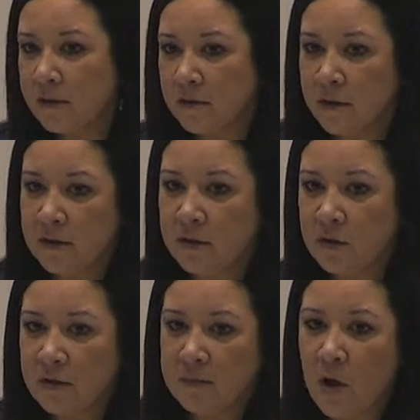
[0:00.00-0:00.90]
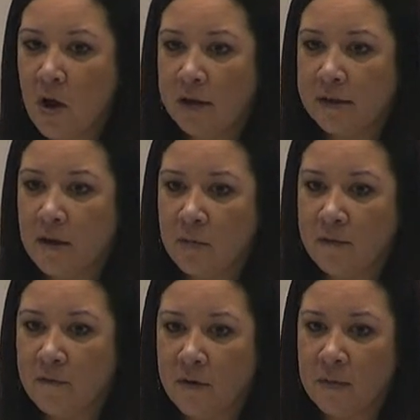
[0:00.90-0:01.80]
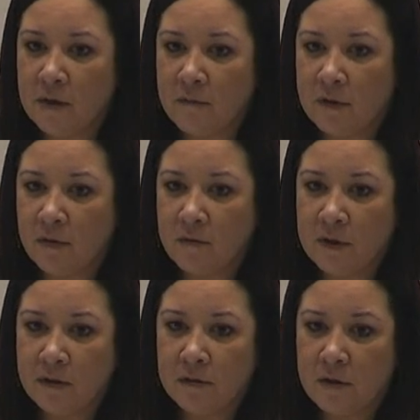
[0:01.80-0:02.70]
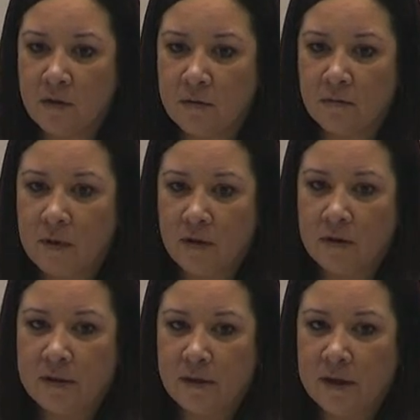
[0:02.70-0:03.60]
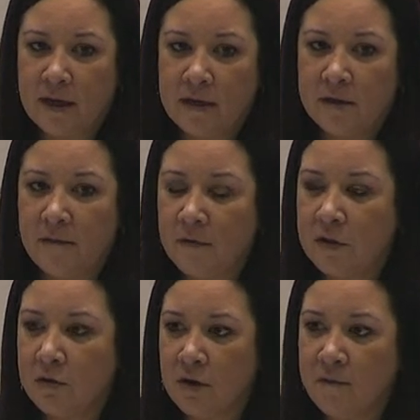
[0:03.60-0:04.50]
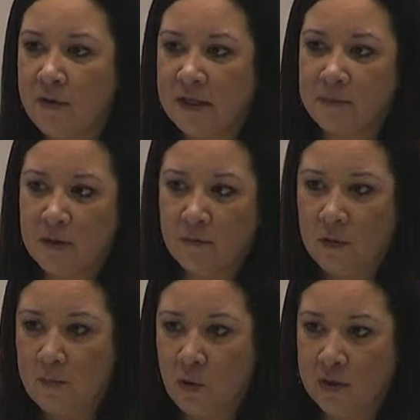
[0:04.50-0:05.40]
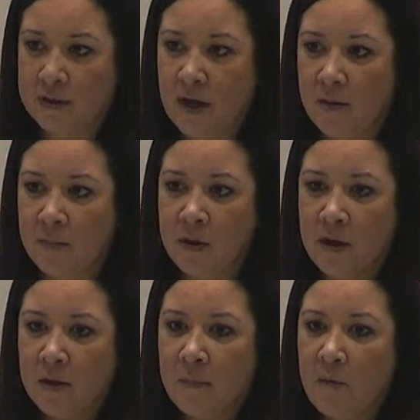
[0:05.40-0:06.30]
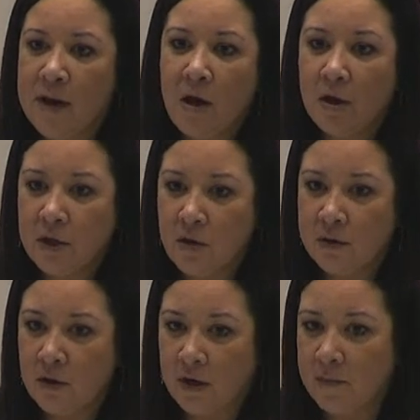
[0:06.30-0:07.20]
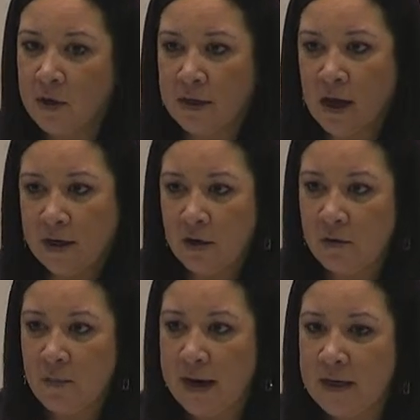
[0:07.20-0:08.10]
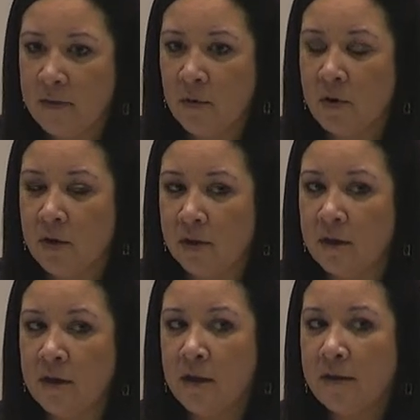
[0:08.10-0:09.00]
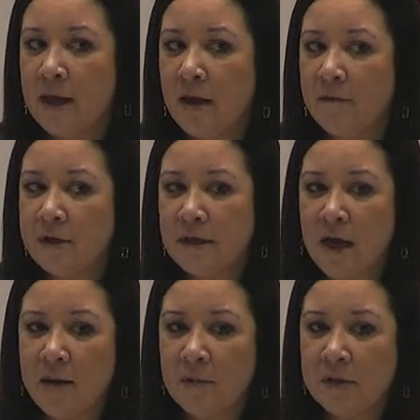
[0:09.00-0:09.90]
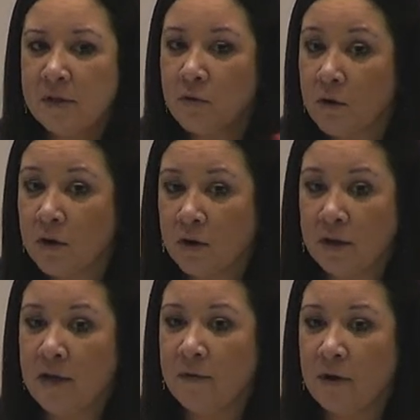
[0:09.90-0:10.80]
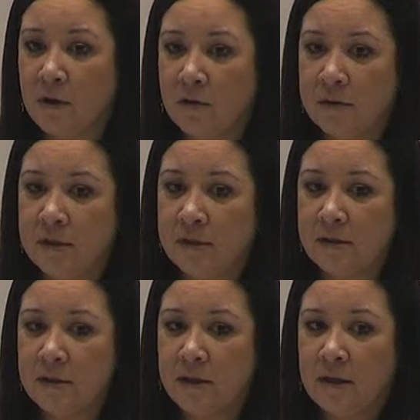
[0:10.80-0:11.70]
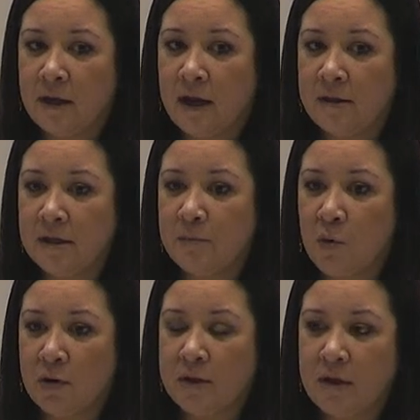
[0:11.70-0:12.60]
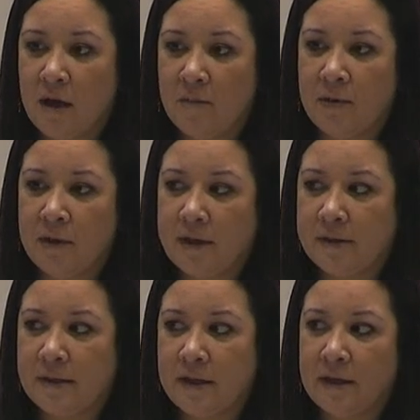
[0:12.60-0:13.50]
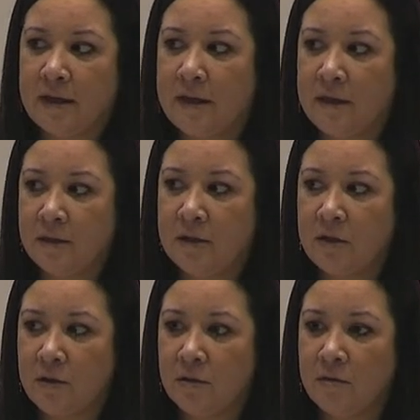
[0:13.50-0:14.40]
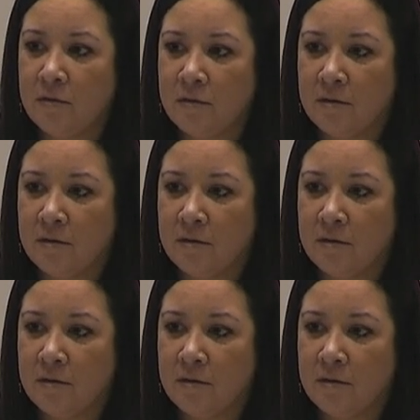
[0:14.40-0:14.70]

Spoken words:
it's too small, it's not performing with it's not getting enough return on investment, we board it up. But we all know in our community, I know in my neighborhood, that every time a store even closes and it's boarded up, it's like a hit to